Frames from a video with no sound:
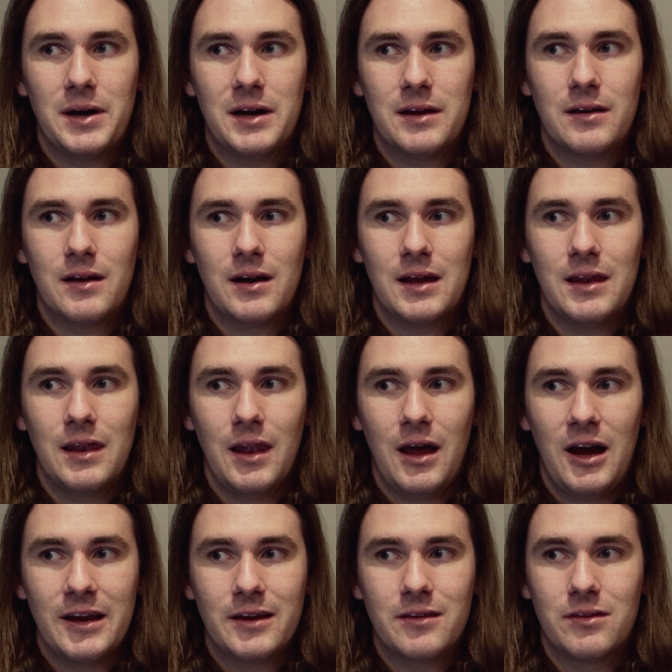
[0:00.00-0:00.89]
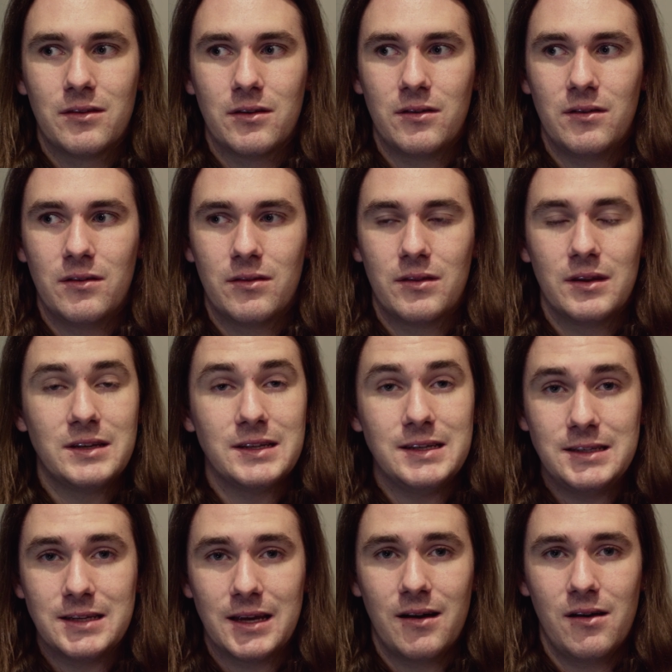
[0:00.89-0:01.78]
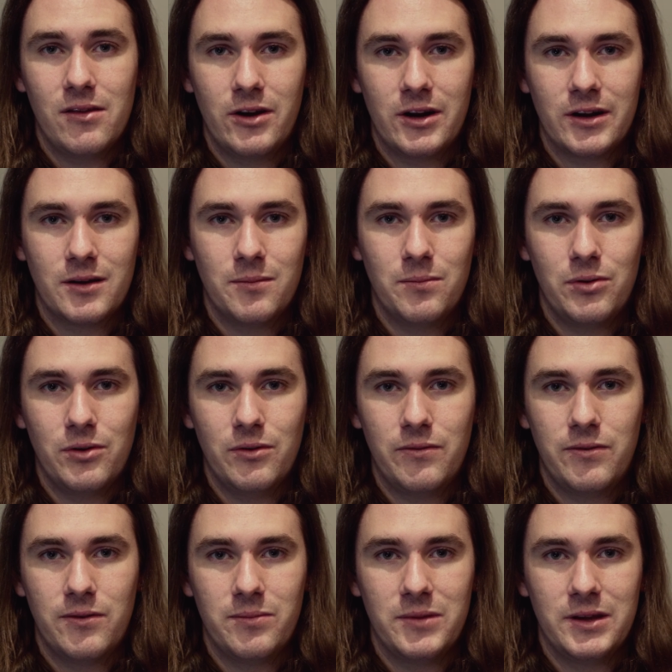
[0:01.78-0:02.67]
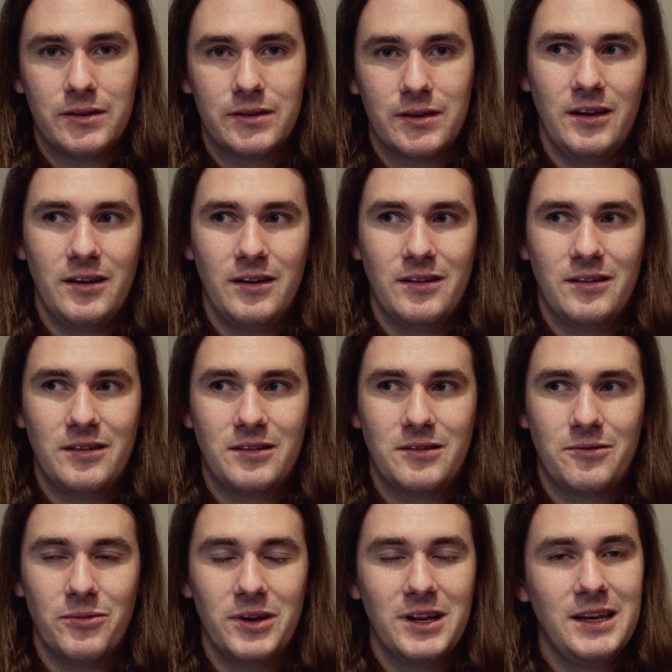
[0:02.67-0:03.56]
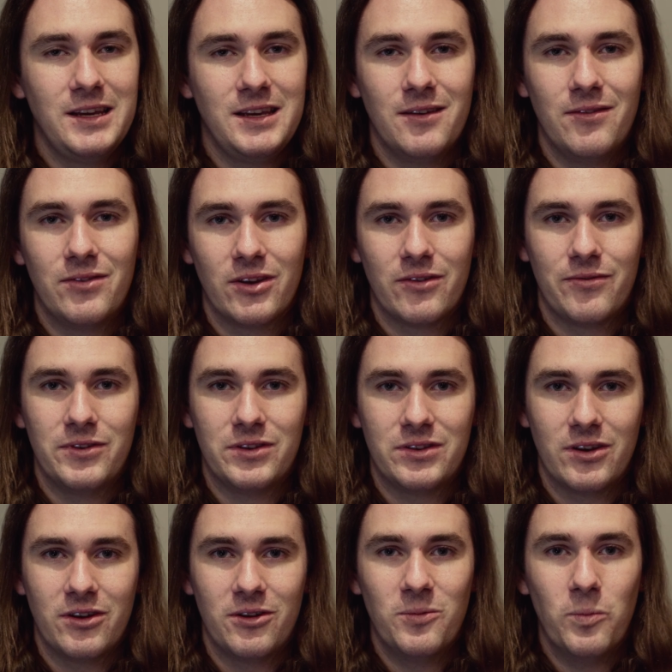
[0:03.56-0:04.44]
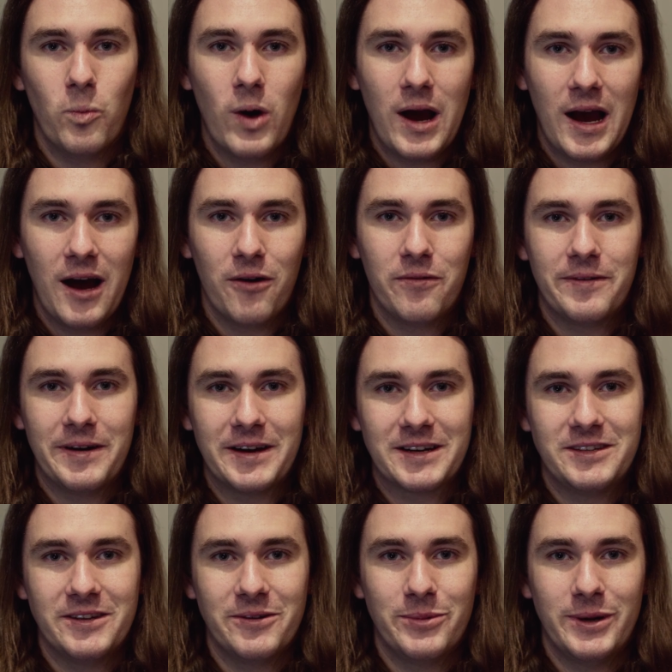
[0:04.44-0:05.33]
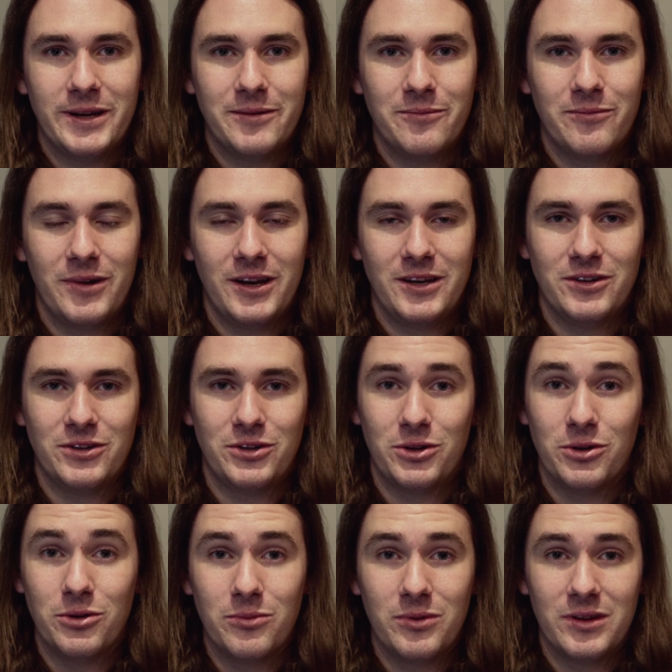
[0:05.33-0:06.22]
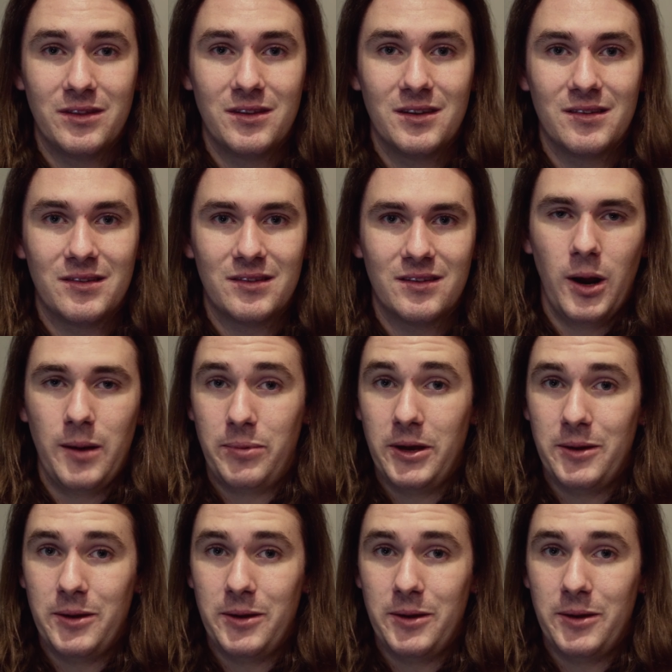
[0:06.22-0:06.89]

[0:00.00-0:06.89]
but I like the detail that I can pull from this. It really gives off a certain wow factor when you shoot with this. When